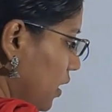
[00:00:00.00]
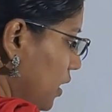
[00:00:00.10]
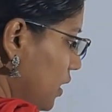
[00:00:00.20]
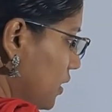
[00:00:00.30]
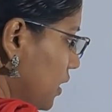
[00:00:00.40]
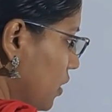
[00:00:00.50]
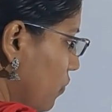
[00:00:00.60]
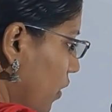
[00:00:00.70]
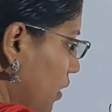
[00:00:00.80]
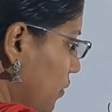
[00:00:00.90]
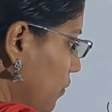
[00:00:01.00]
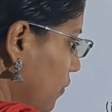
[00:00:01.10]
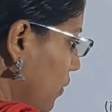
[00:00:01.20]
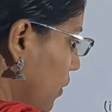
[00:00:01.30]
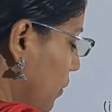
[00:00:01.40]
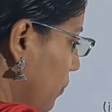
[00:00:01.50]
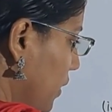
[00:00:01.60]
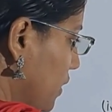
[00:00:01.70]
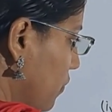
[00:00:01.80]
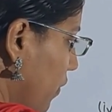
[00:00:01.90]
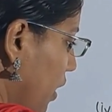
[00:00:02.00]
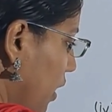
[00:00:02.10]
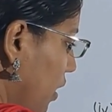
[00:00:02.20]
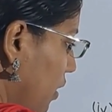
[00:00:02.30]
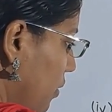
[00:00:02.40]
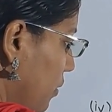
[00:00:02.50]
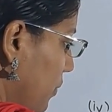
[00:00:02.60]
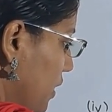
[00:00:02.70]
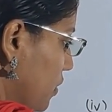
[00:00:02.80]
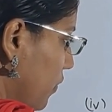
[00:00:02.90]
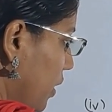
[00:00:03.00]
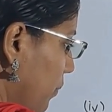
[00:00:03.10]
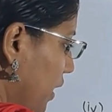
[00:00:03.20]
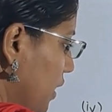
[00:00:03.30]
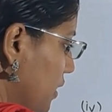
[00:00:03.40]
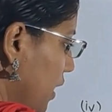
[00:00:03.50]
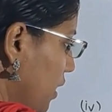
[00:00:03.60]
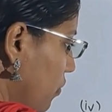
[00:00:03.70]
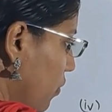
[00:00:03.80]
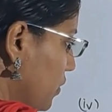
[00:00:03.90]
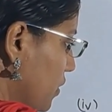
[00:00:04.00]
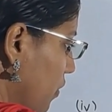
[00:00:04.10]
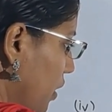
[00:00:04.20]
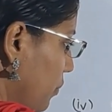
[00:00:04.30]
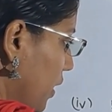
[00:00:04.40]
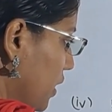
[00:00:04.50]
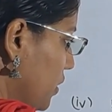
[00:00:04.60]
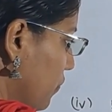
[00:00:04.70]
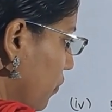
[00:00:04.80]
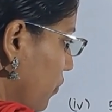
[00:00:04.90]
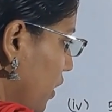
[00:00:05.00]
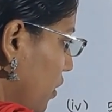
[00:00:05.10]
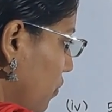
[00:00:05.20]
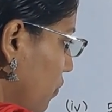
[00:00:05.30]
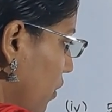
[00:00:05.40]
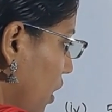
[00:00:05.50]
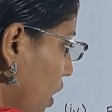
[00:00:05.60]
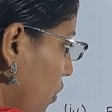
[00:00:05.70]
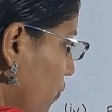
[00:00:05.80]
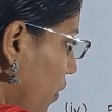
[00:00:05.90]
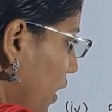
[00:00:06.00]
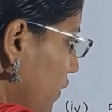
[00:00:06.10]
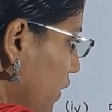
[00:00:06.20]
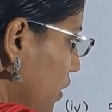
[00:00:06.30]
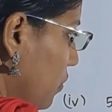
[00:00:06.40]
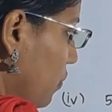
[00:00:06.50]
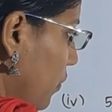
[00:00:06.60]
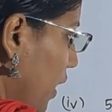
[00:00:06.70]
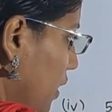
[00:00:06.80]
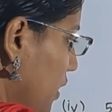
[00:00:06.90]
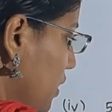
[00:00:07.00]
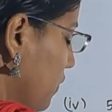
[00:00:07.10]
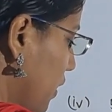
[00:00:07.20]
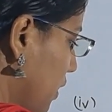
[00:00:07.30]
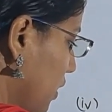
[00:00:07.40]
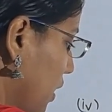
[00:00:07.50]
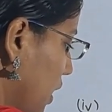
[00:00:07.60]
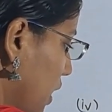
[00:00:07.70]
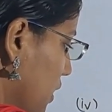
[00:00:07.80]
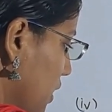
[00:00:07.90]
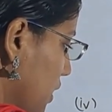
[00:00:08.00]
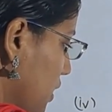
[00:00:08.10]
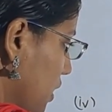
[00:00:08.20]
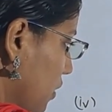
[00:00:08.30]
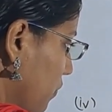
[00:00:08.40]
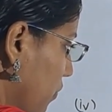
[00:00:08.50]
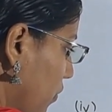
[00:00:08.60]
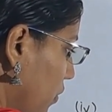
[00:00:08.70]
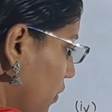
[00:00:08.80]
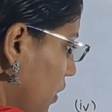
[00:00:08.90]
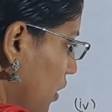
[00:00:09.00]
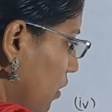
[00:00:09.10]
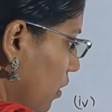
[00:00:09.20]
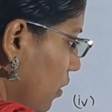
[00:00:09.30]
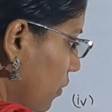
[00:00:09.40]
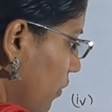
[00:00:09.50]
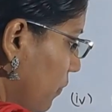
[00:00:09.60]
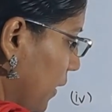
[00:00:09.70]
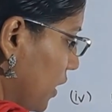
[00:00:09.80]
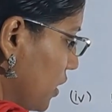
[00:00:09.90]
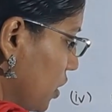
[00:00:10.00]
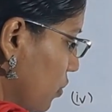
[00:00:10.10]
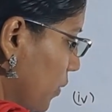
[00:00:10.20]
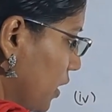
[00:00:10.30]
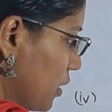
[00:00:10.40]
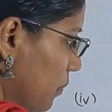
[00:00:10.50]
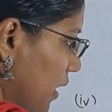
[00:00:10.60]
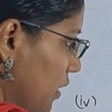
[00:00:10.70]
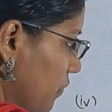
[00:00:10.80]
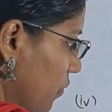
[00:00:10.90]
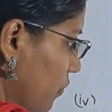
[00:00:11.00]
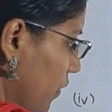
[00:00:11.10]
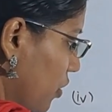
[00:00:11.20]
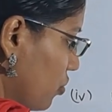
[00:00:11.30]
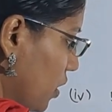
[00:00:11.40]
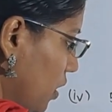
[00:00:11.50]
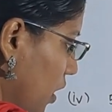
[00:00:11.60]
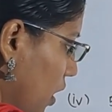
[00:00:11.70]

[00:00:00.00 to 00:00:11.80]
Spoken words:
D is equal to B square minus 8 whole square minus 4 into 5 into minus 1. 64 minus into minus plus 4 5 is